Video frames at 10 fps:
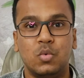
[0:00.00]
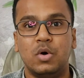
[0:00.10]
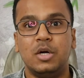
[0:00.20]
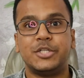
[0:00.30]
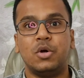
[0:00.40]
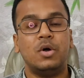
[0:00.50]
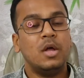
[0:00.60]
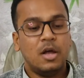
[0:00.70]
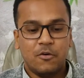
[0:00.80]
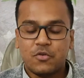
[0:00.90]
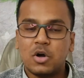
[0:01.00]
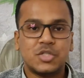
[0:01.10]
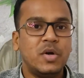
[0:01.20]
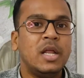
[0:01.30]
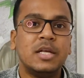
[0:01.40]
world. So, of
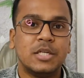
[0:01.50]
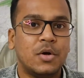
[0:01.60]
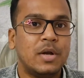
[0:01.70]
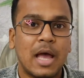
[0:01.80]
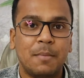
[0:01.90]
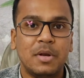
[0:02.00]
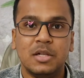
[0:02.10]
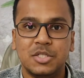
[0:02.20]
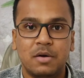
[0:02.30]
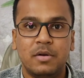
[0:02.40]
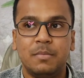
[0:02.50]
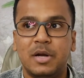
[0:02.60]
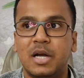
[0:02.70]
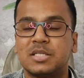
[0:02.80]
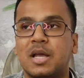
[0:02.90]
course, reading is a good habit in general,
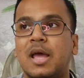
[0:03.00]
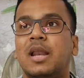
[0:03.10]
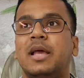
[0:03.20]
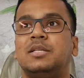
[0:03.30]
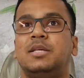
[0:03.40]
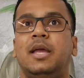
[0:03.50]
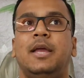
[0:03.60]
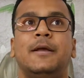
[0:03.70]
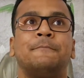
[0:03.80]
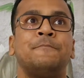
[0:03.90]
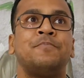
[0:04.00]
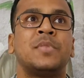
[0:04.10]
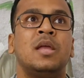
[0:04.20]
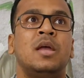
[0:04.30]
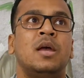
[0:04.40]
but it's kind of like saying
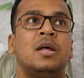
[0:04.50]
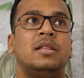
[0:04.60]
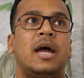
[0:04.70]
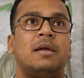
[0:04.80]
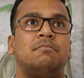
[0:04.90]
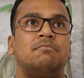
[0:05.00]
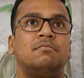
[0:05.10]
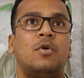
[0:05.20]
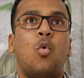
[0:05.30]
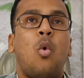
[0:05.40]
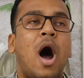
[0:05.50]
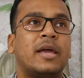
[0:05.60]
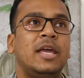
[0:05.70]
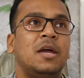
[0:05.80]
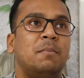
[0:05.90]
that
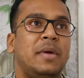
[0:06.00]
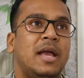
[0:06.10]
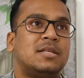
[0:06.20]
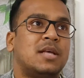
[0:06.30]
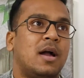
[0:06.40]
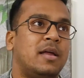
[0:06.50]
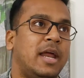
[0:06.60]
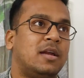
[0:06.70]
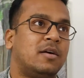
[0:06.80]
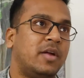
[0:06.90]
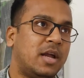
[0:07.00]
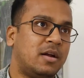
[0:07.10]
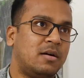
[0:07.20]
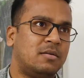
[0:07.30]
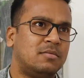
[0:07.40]
walking makes a great
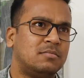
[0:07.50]
cricketer.